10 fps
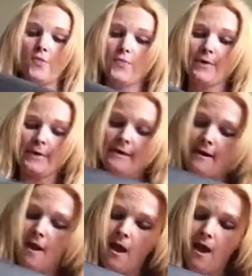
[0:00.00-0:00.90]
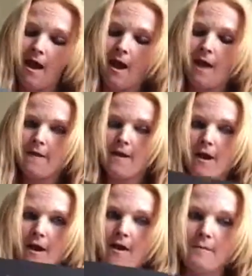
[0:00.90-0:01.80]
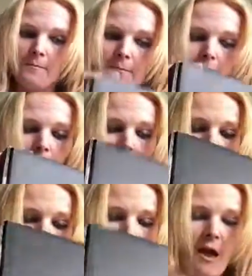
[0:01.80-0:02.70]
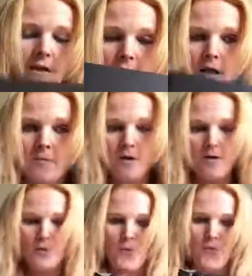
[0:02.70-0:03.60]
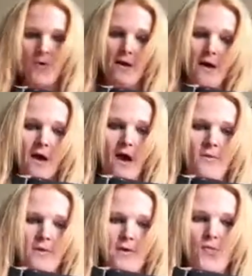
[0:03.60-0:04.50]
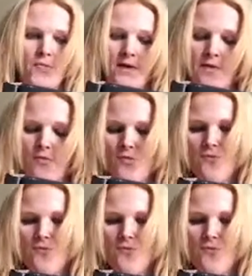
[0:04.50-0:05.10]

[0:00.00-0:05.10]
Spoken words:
is the NMNL box, and that stands